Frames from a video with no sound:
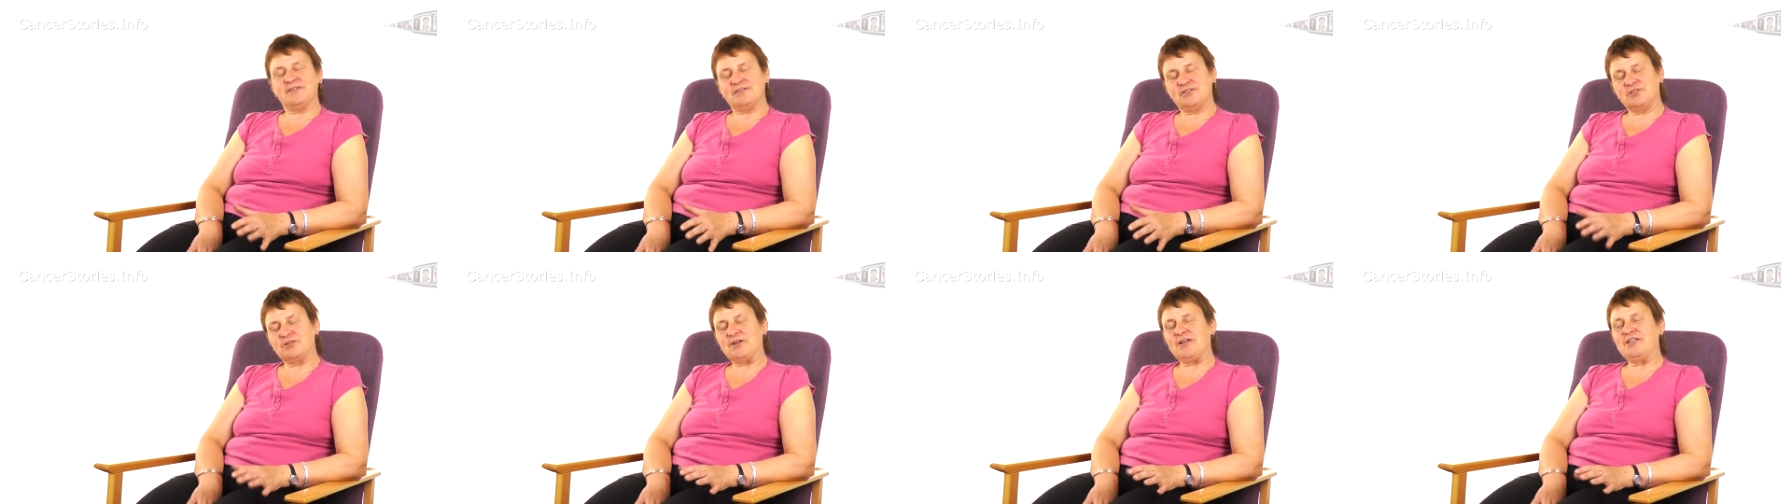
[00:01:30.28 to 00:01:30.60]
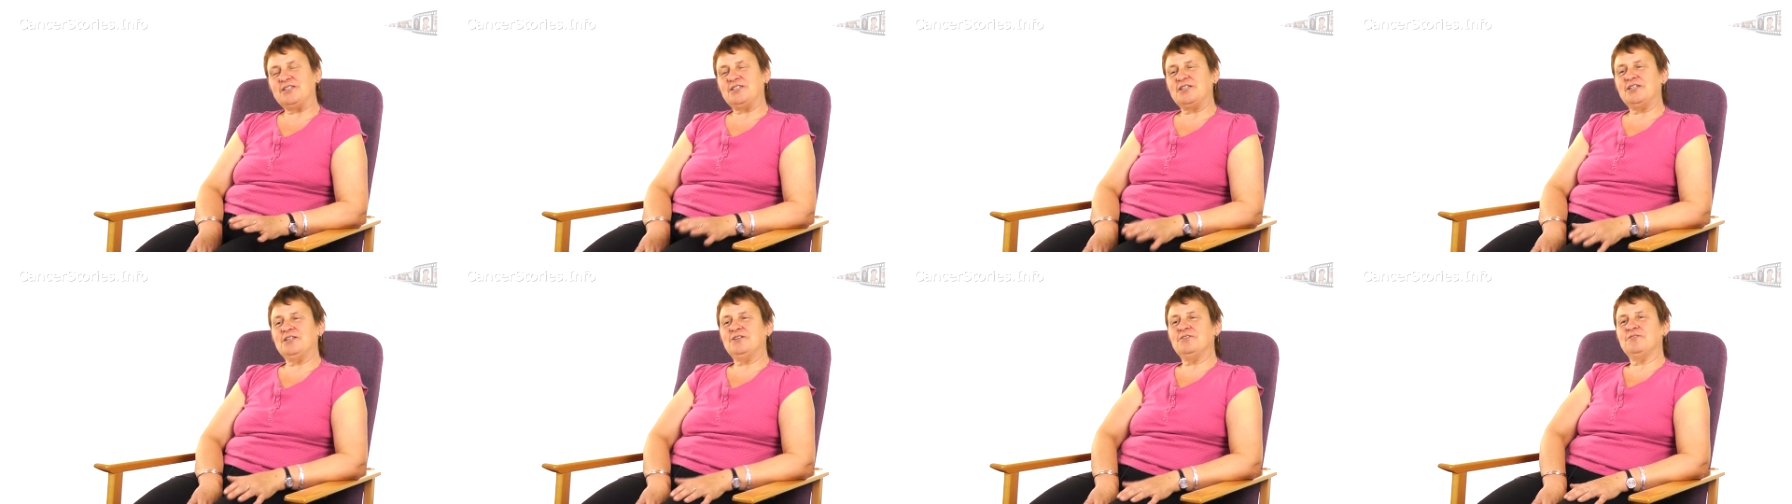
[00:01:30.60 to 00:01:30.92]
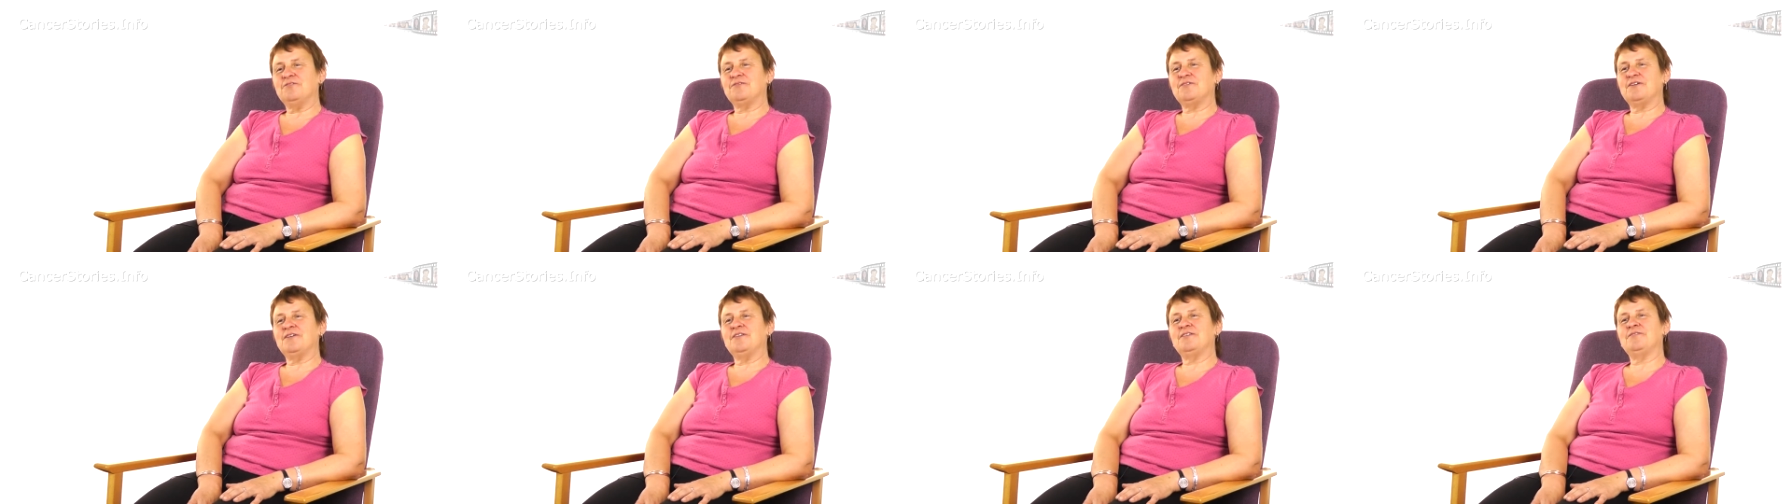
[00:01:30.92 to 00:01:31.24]
strangely
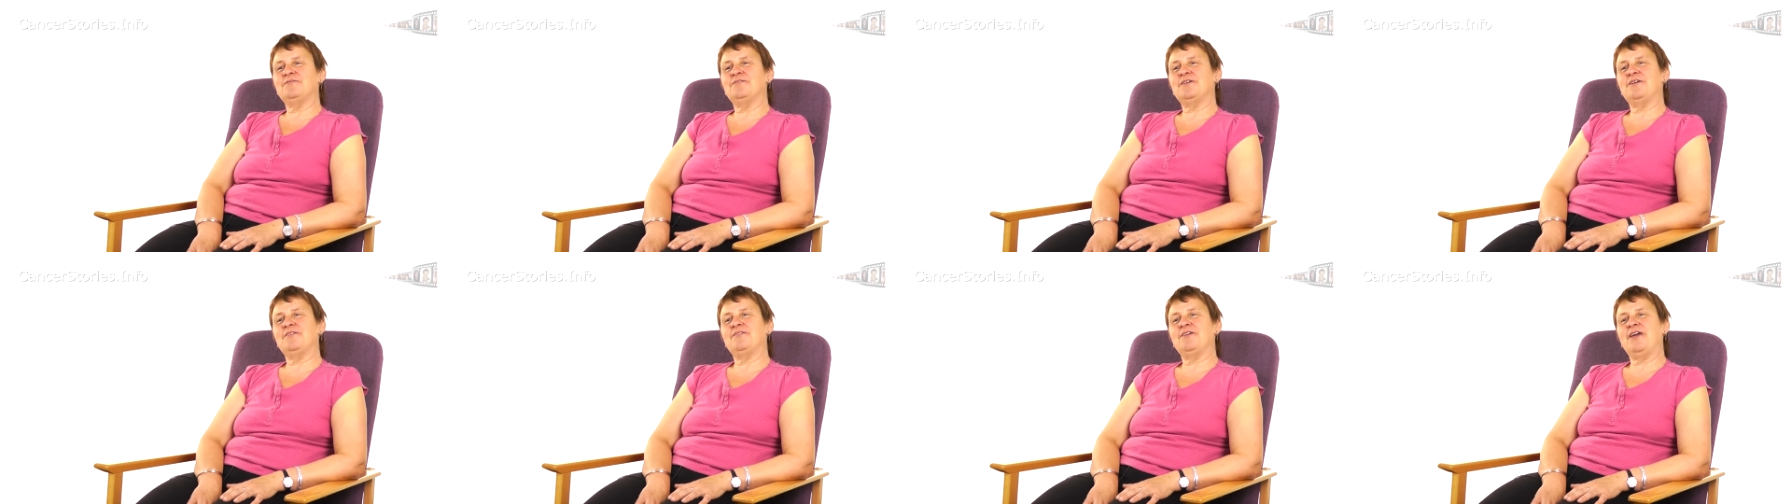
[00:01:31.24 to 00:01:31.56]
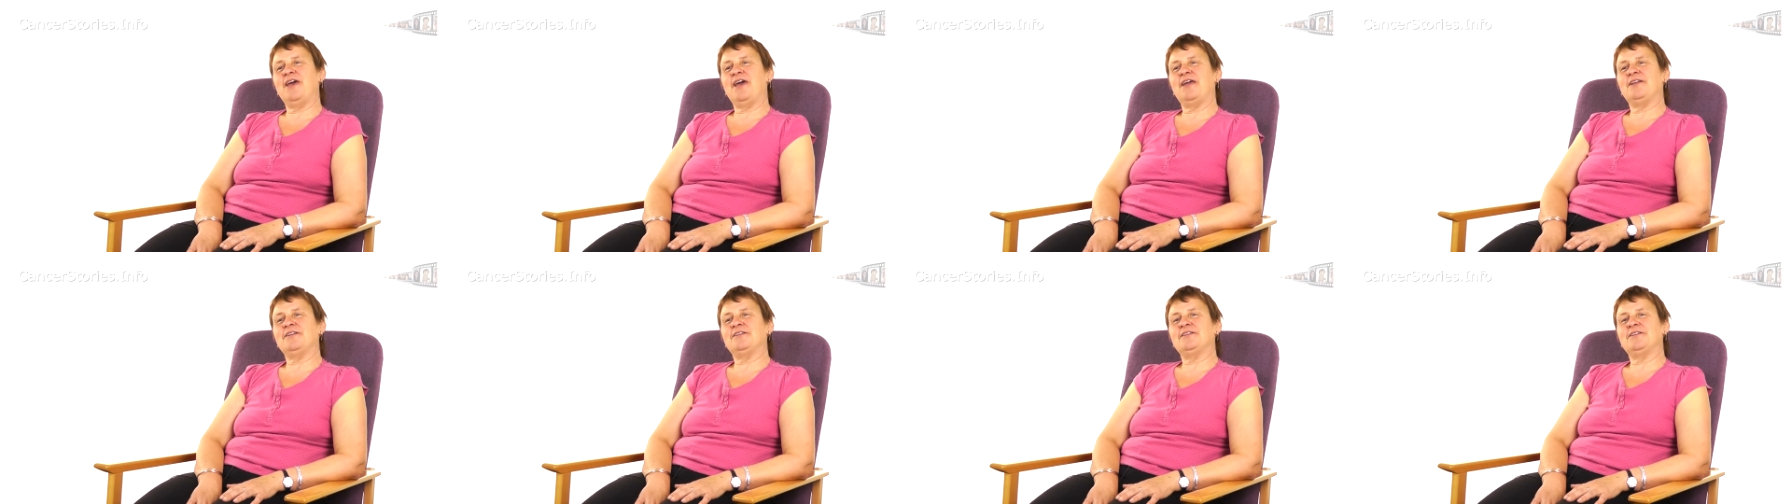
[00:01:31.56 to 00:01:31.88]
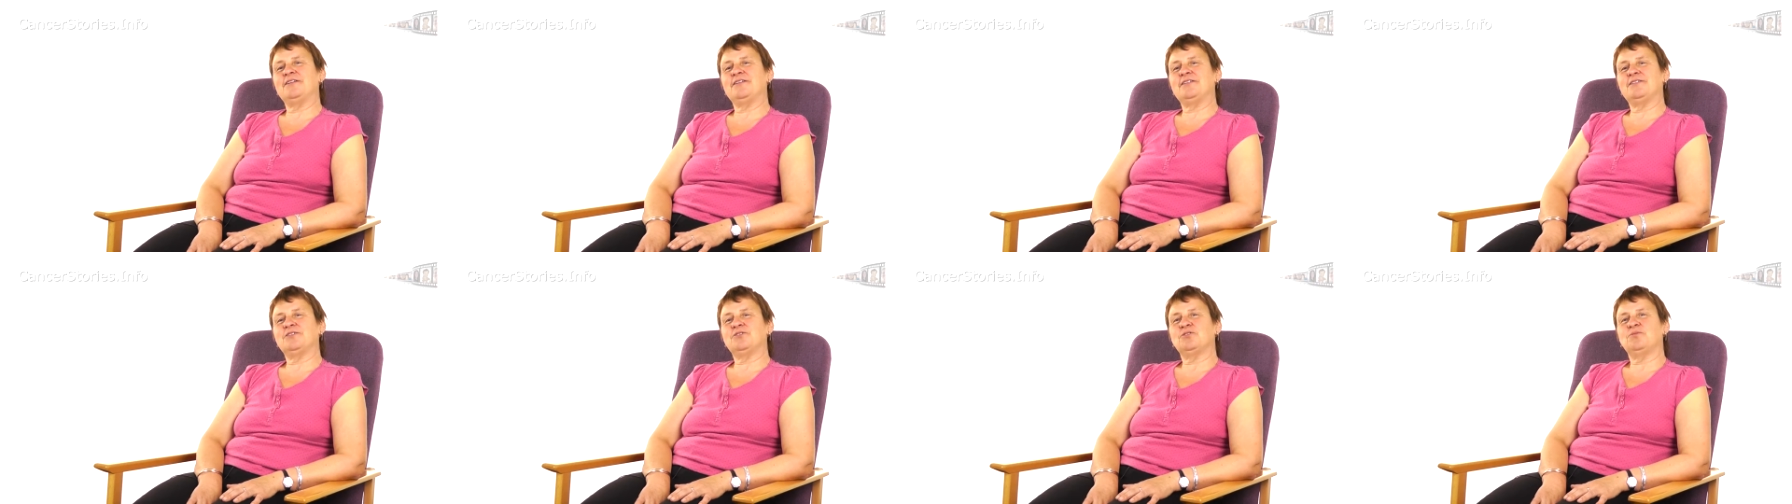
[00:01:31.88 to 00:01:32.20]
enough, at the very
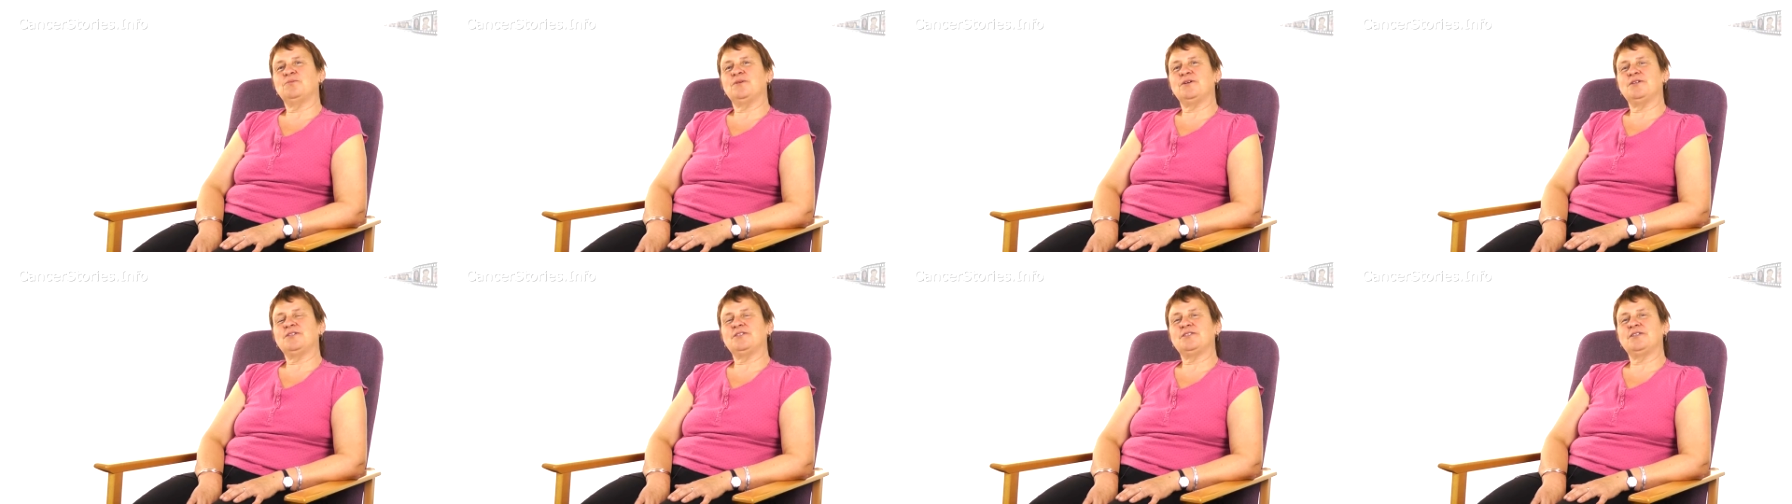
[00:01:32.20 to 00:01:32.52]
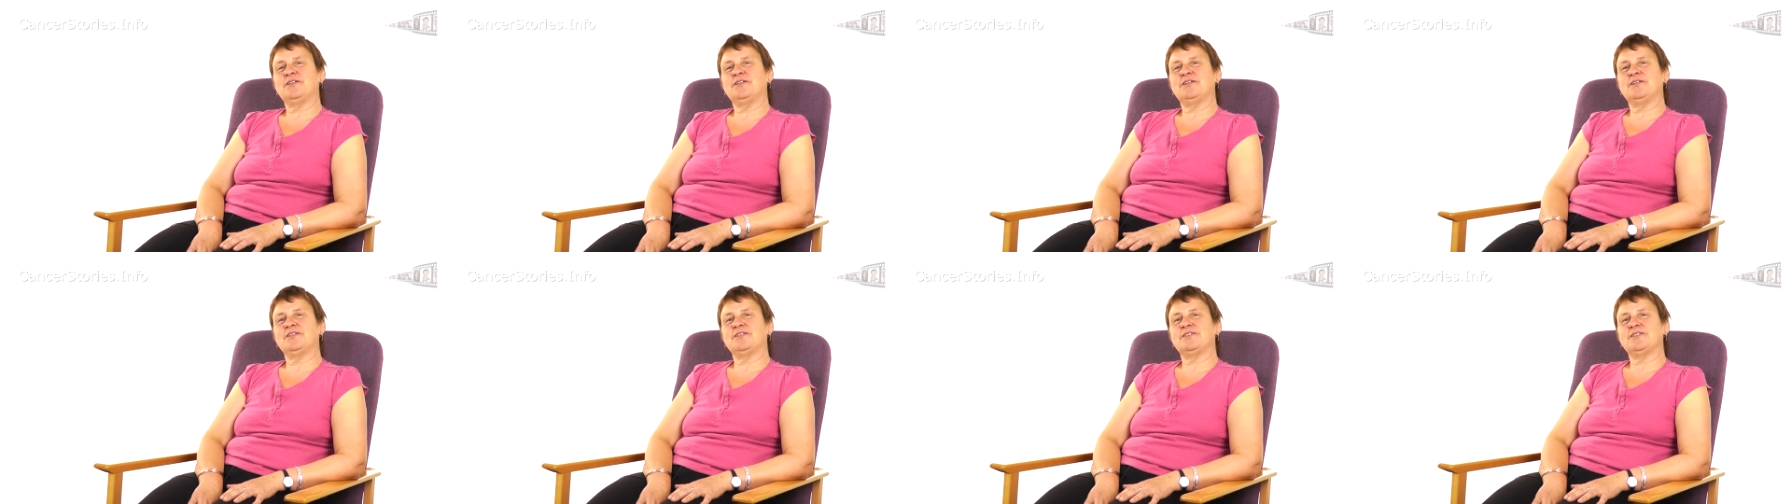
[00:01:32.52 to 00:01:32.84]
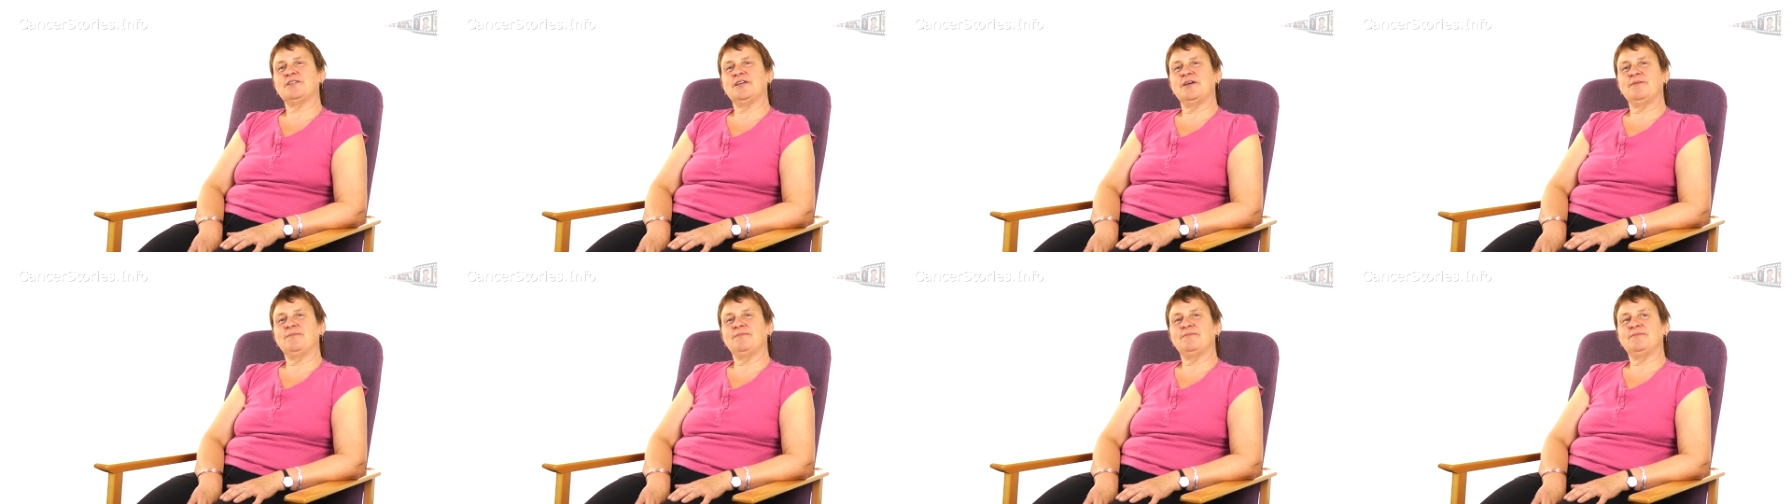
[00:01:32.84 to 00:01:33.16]
end, it's almost
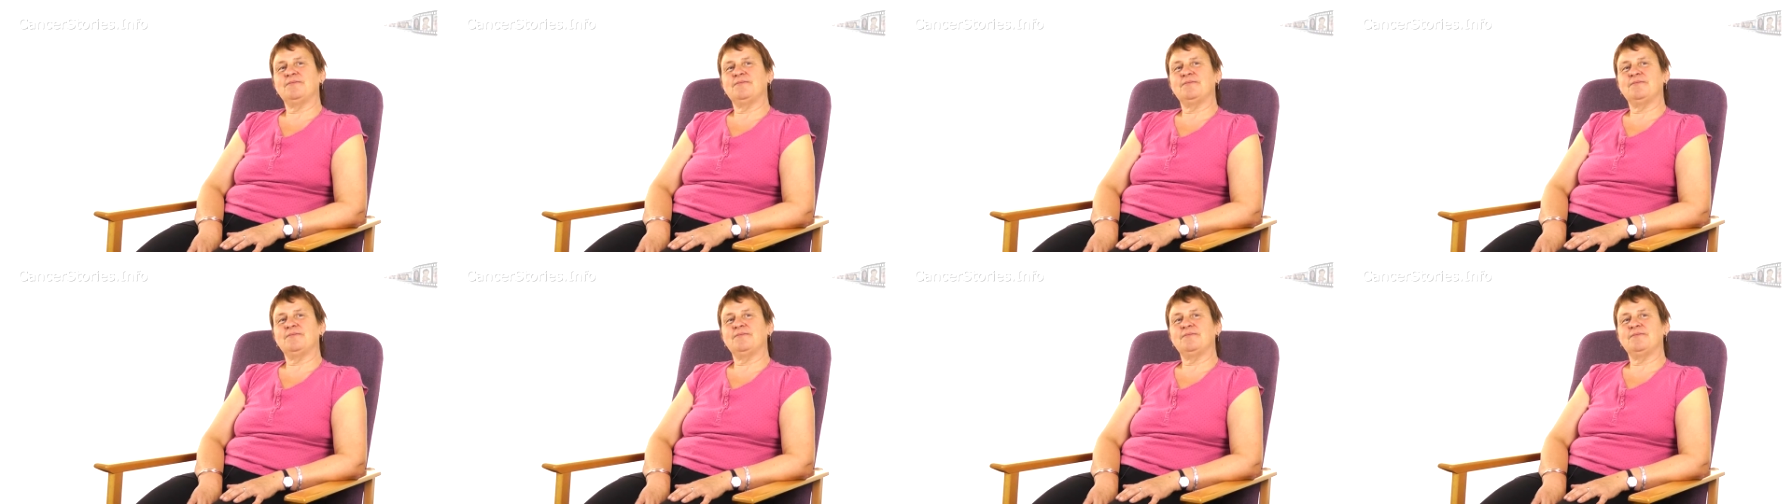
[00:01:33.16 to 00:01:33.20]
that